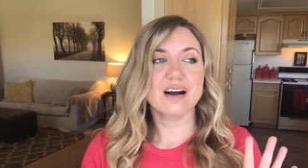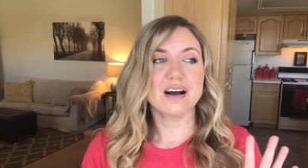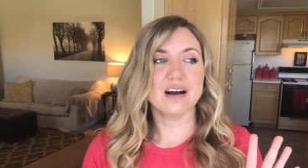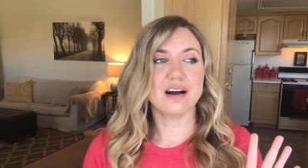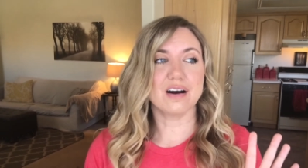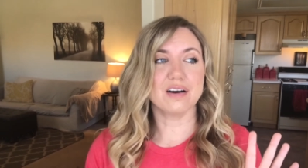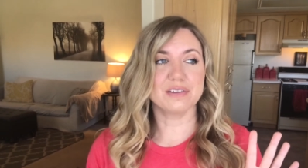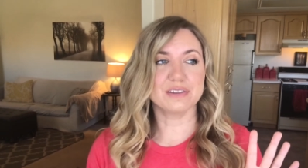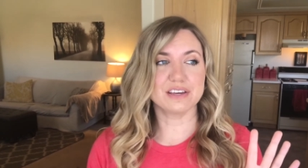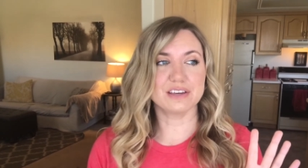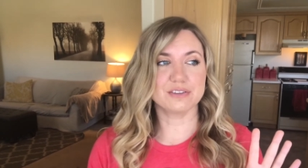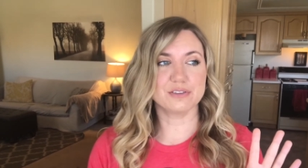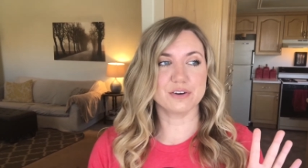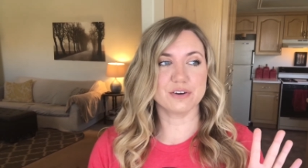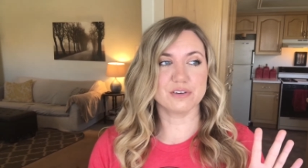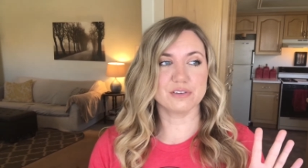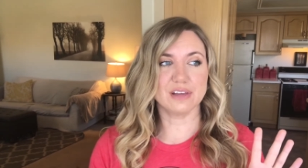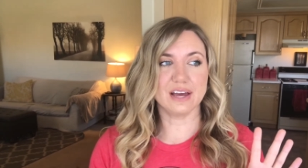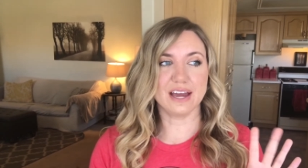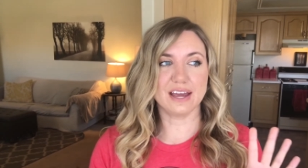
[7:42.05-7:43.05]
I'll
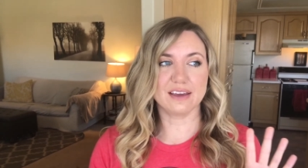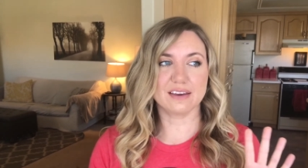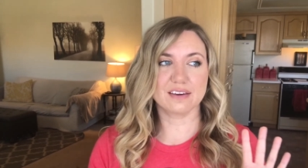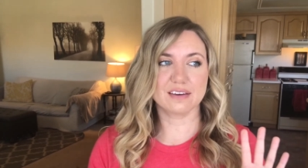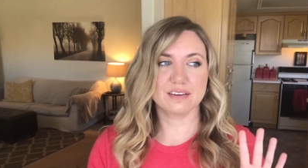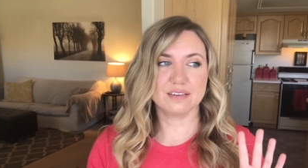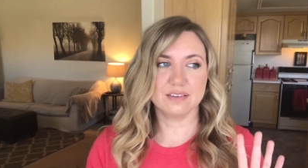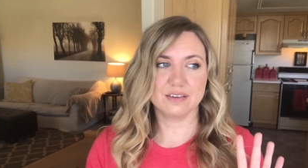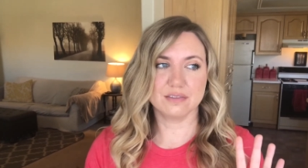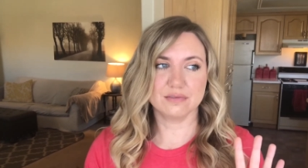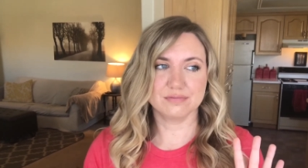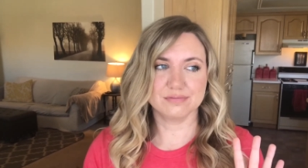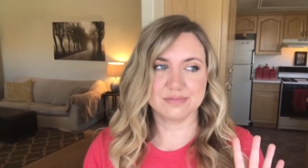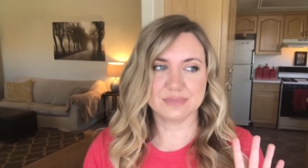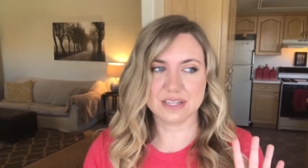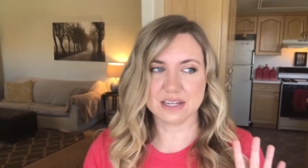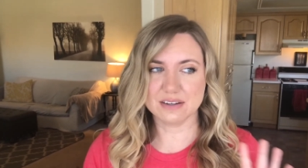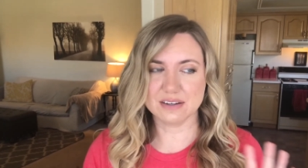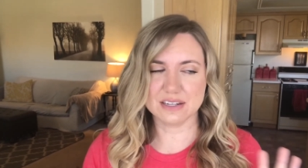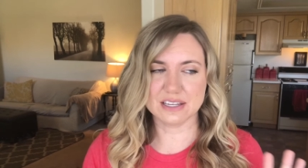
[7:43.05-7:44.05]
either like
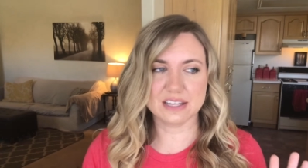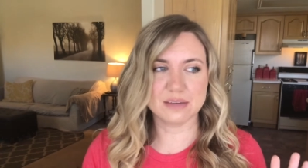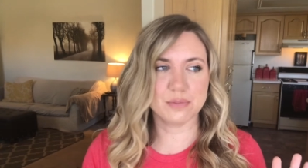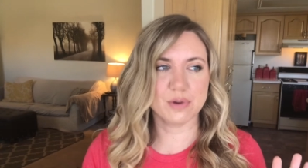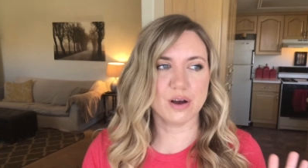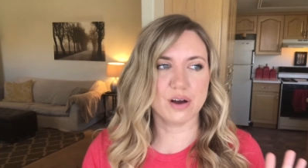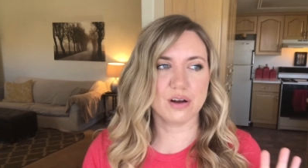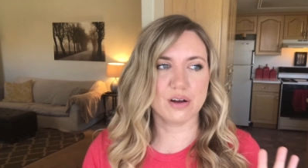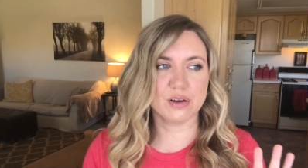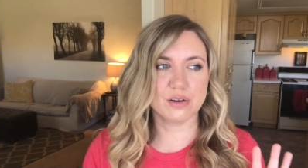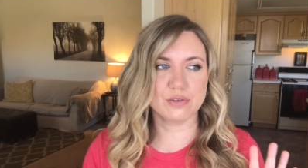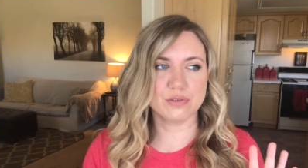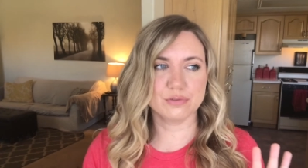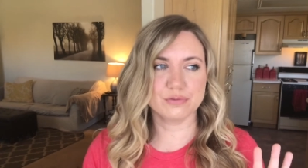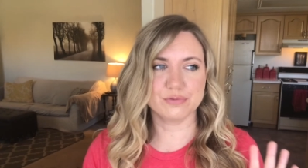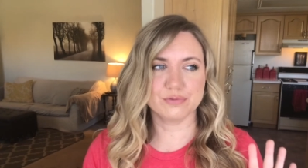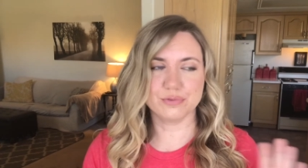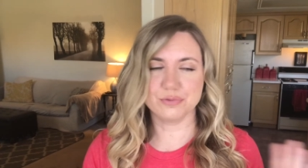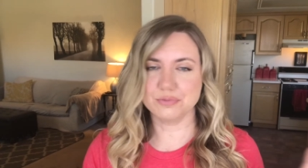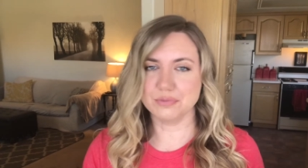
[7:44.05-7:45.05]
send an email,
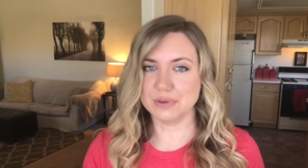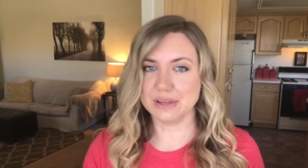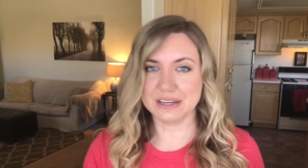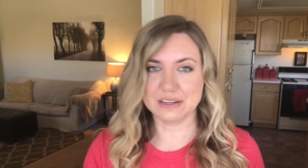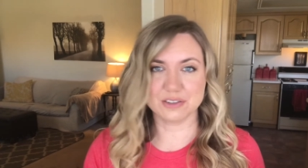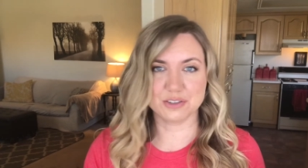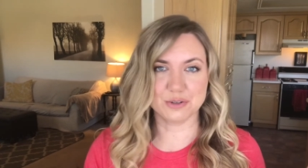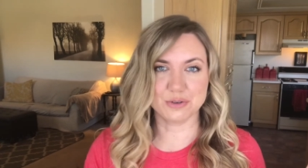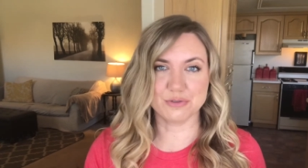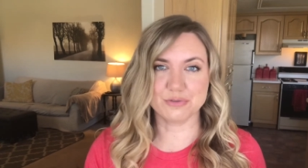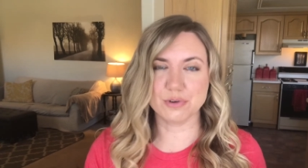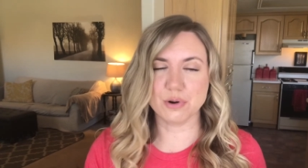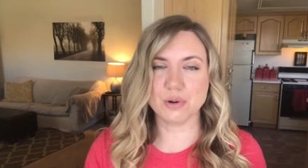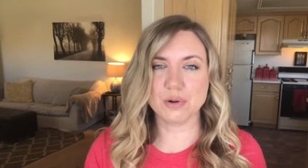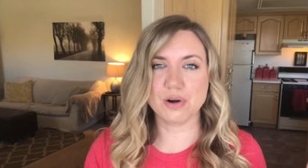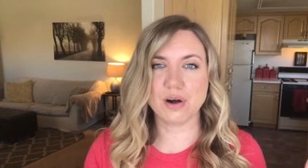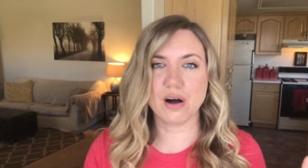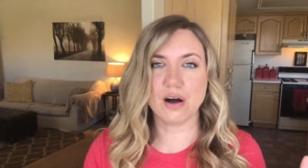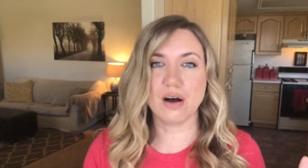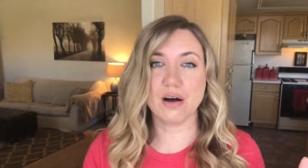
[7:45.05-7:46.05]
like do a
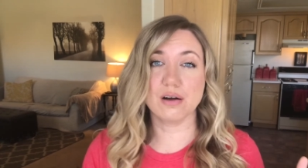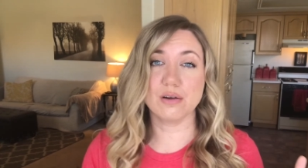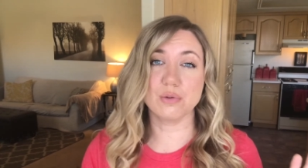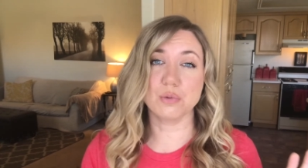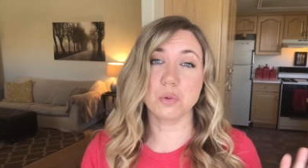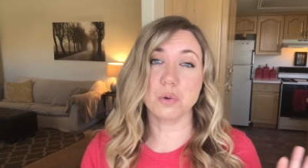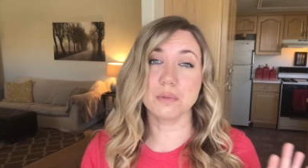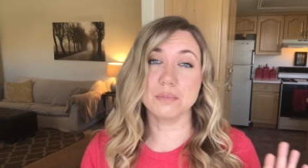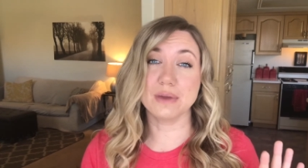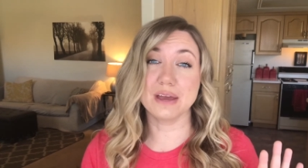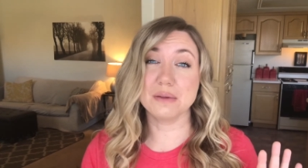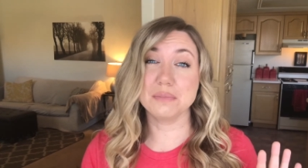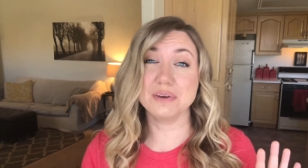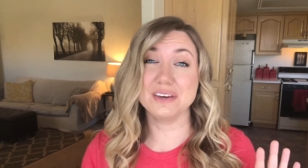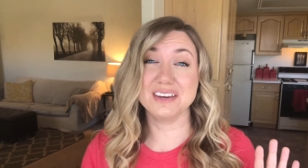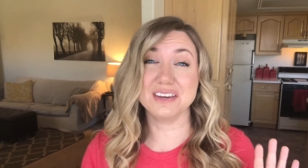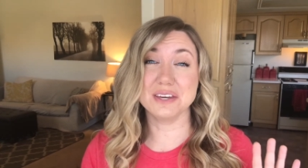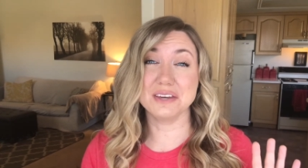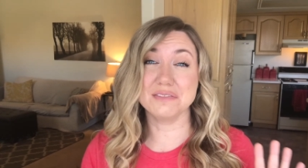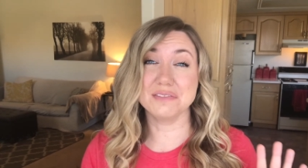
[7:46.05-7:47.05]
phone call, or maybe
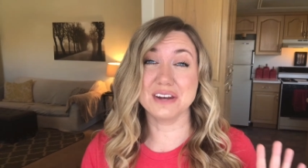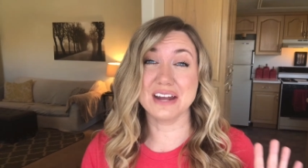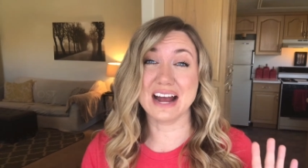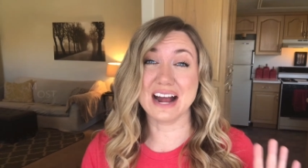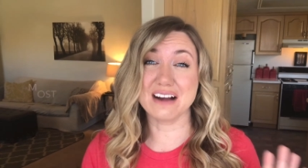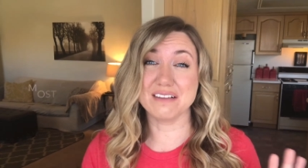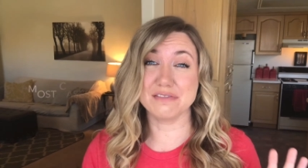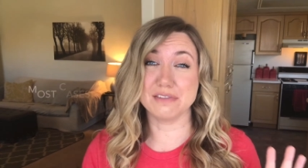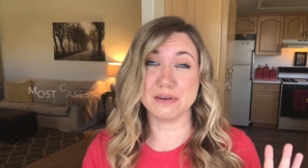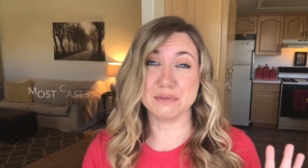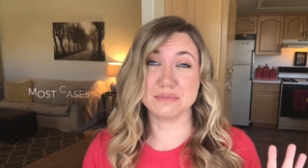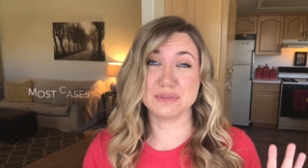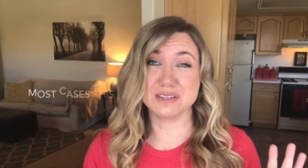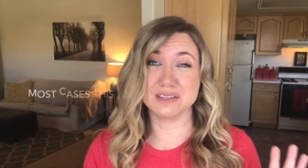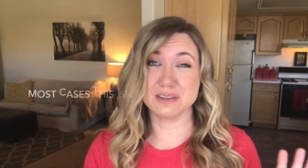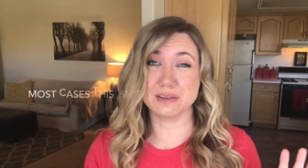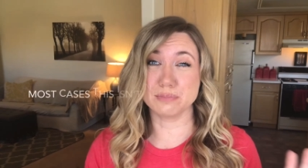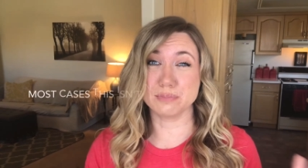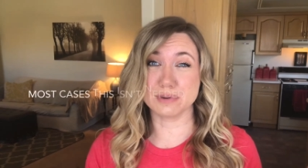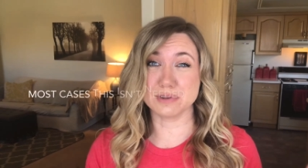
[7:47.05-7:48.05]
even have them
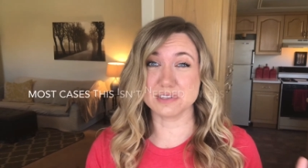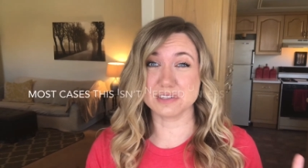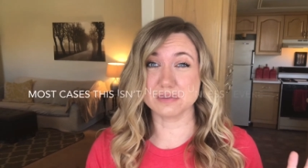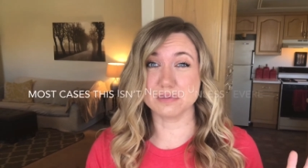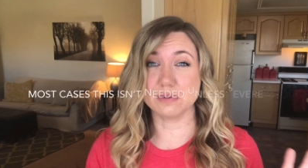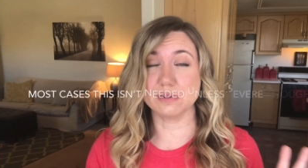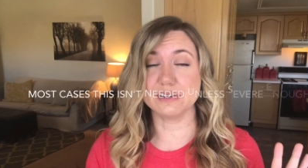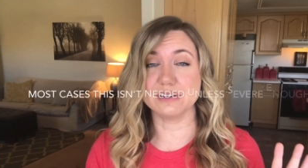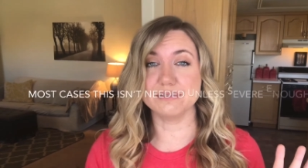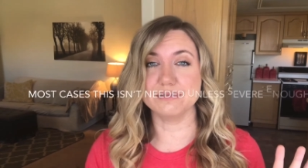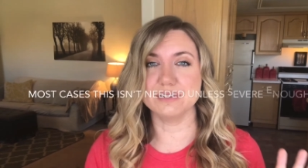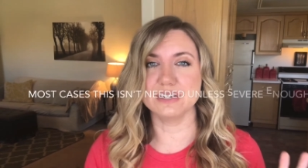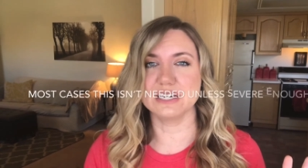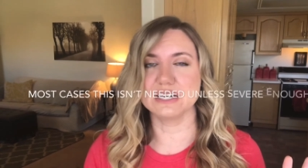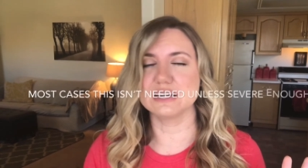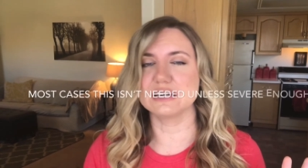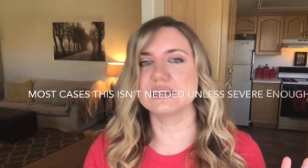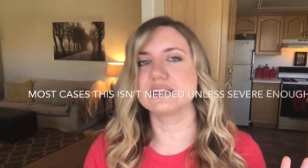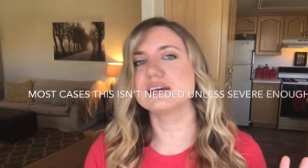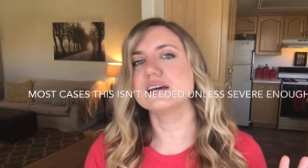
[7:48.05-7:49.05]
see the principal if
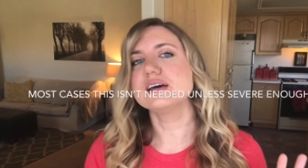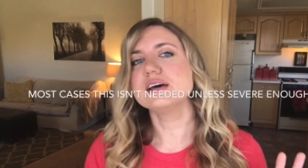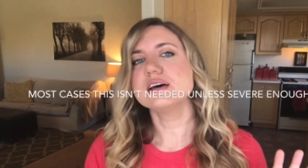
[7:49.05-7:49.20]
needed.